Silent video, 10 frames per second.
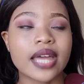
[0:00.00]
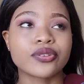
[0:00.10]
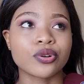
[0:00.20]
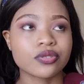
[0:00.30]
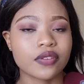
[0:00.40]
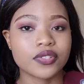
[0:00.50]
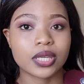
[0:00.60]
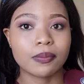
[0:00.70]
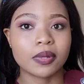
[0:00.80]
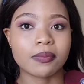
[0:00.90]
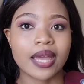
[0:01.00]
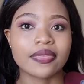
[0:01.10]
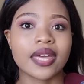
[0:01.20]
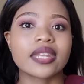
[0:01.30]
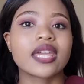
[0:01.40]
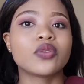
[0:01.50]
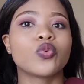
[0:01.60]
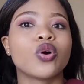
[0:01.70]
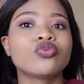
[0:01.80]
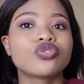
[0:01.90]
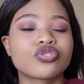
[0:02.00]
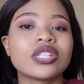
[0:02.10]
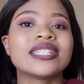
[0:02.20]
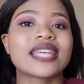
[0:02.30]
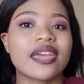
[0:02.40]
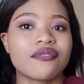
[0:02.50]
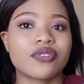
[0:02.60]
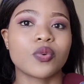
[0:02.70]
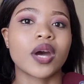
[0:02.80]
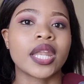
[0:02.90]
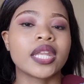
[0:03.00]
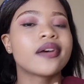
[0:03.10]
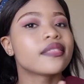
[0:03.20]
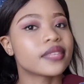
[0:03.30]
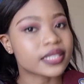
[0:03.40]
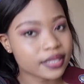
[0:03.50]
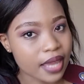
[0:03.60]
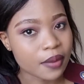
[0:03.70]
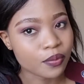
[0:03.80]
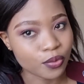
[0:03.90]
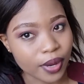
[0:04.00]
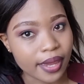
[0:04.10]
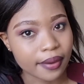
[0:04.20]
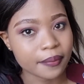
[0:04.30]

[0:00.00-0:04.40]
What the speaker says: and you also have to keep in mind that it won't treat everyone the same way.